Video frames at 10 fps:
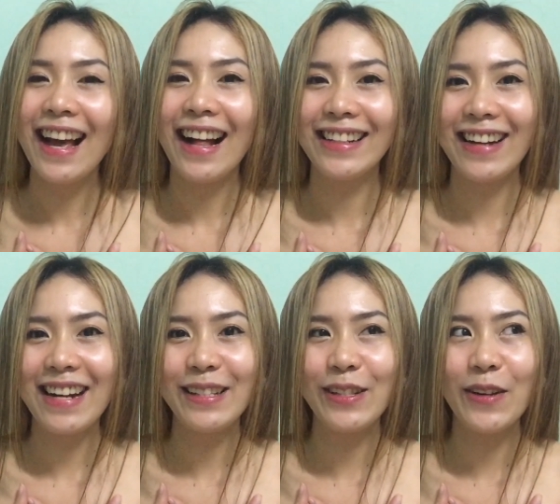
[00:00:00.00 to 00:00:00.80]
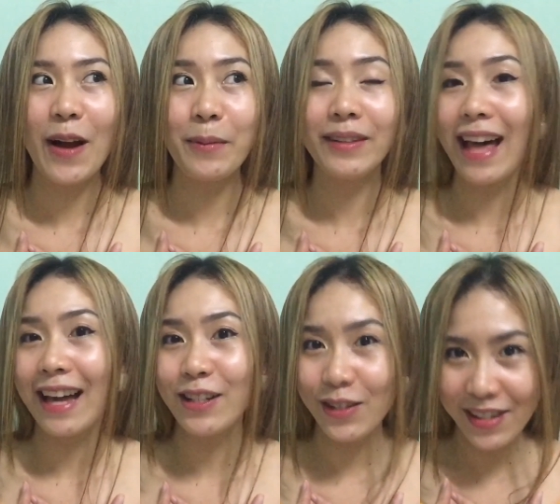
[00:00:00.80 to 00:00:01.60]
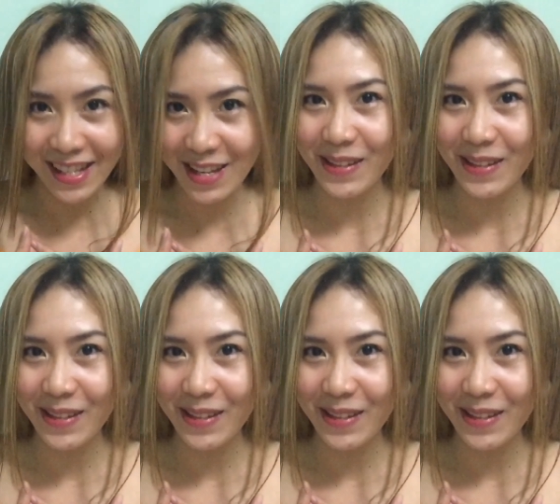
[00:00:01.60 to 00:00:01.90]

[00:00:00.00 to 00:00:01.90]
Alright, so I'm glad to see